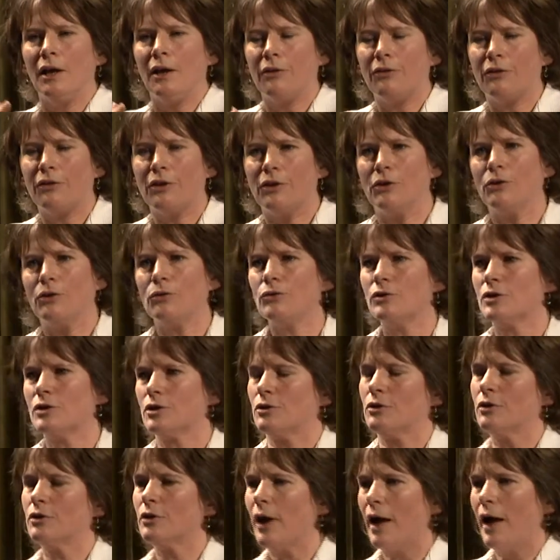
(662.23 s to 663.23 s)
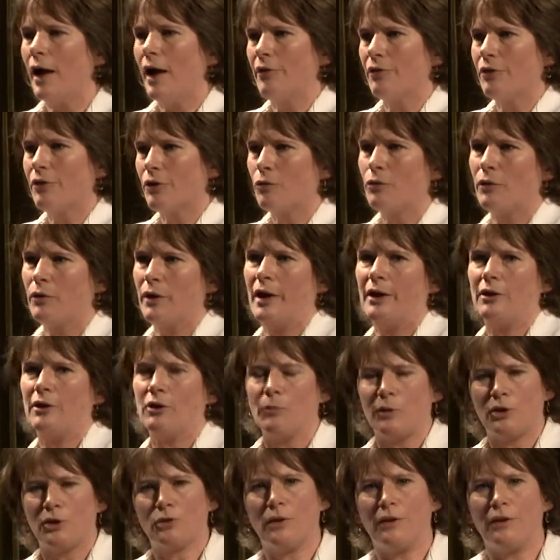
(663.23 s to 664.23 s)
the user and the creator,
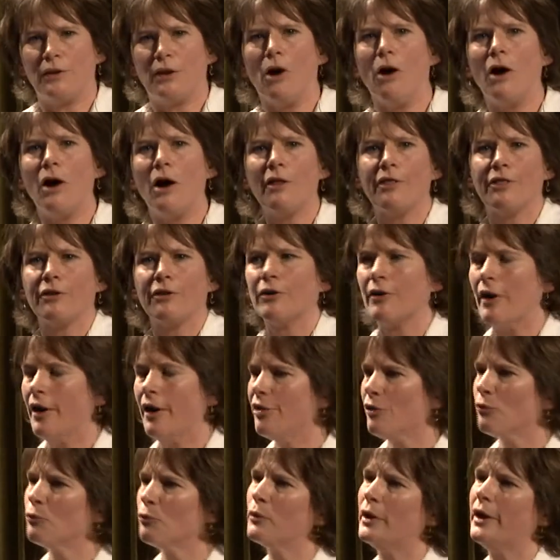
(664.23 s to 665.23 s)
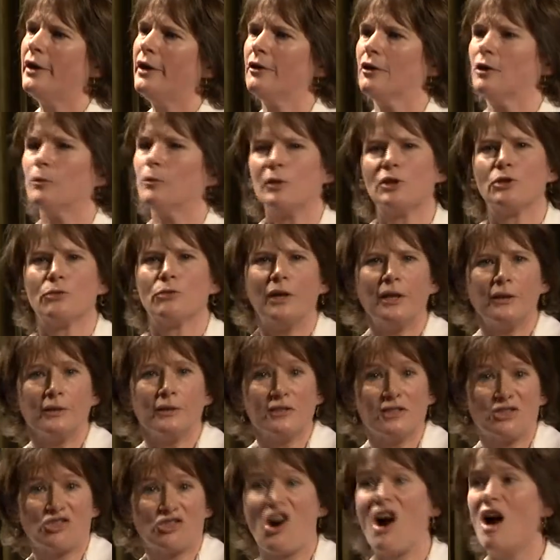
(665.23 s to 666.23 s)
between the author and the reader, between the
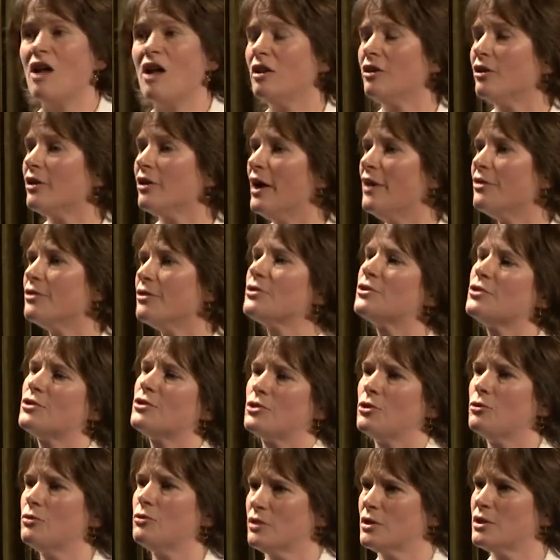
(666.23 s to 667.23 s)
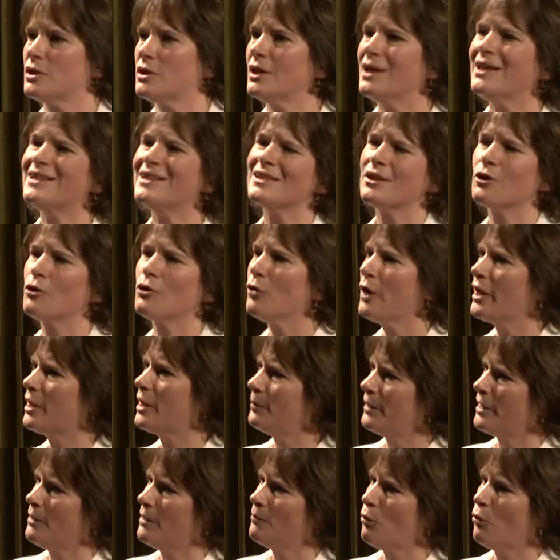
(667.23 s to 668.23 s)
scholar and the student is
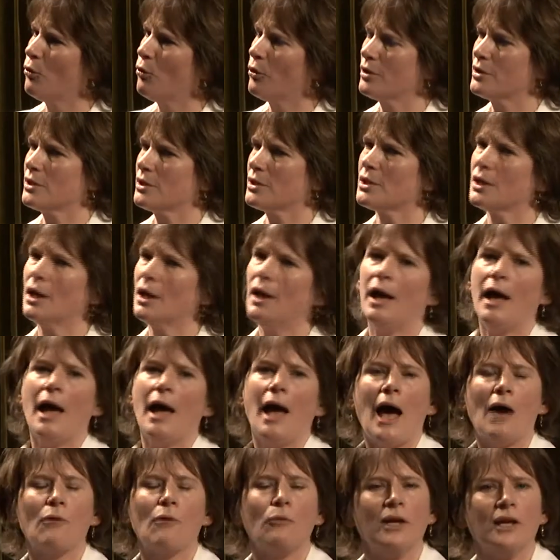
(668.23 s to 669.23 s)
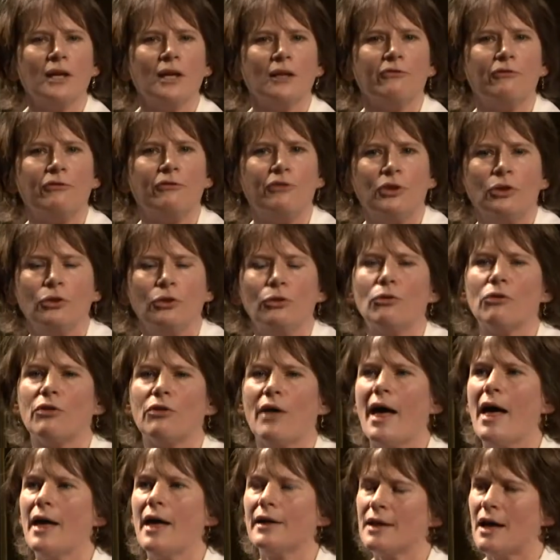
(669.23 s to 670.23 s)
incredibly important. And we can view
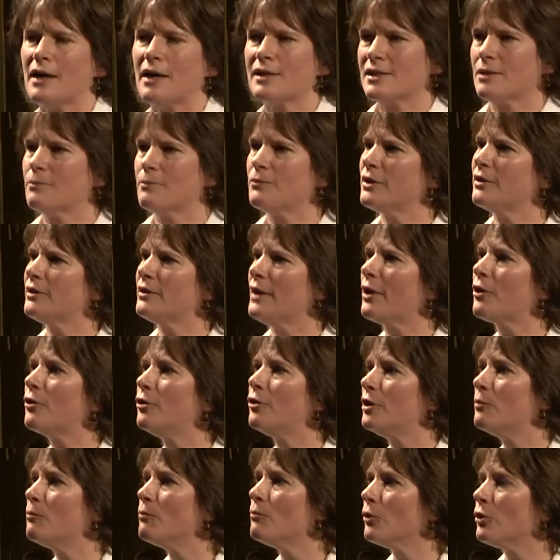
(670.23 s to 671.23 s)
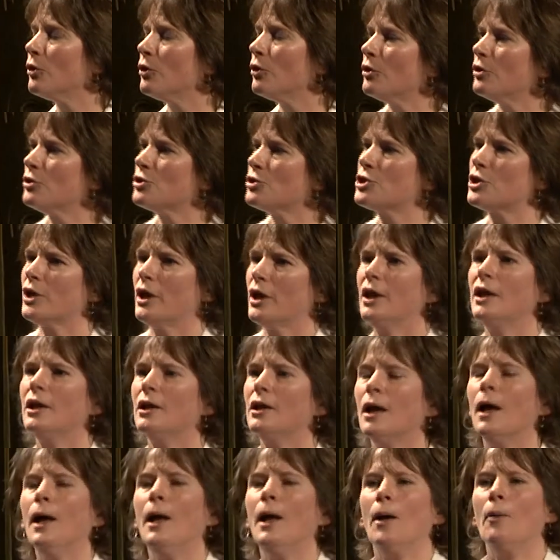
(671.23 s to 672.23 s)
that as something that could emerge in
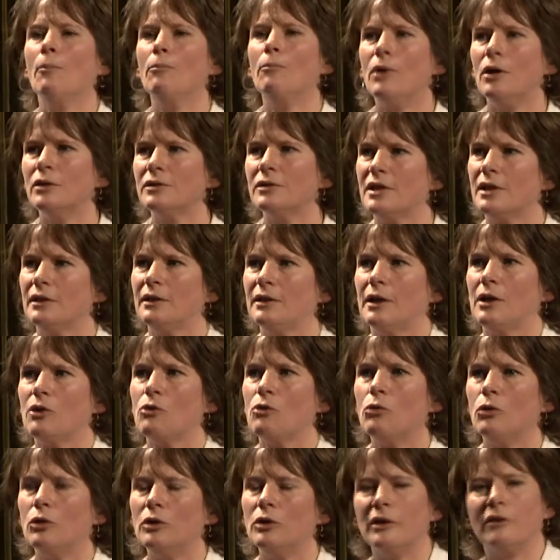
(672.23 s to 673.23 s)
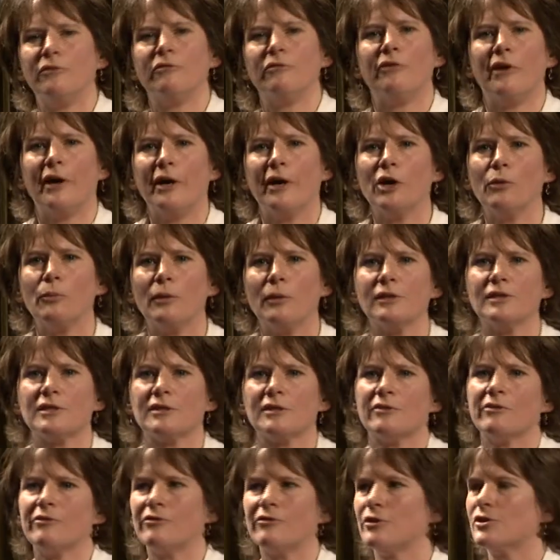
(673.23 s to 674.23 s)
multilingual environments
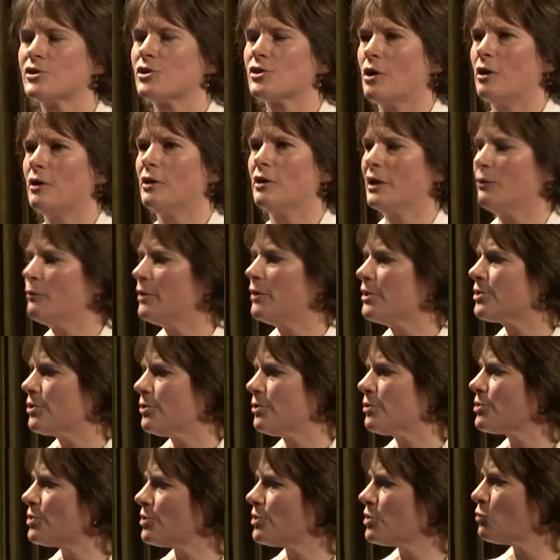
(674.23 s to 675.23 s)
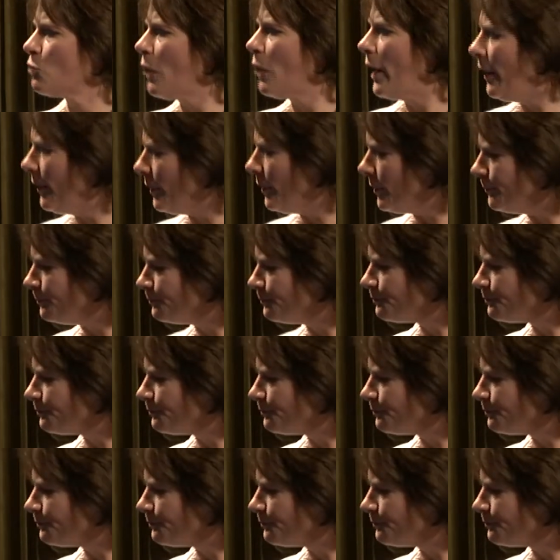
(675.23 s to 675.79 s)
for scholarly research as well.